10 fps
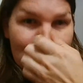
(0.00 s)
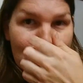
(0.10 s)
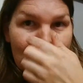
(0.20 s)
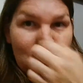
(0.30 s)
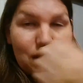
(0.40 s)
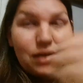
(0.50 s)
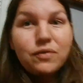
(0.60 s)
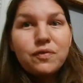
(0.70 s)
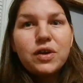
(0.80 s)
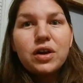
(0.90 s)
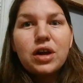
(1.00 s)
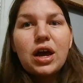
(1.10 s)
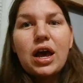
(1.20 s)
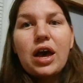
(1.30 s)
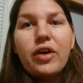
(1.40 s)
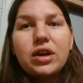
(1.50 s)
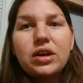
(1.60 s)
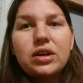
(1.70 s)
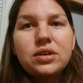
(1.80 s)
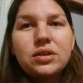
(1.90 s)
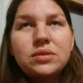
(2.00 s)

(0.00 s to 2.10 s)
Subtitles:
And I've figured out how I can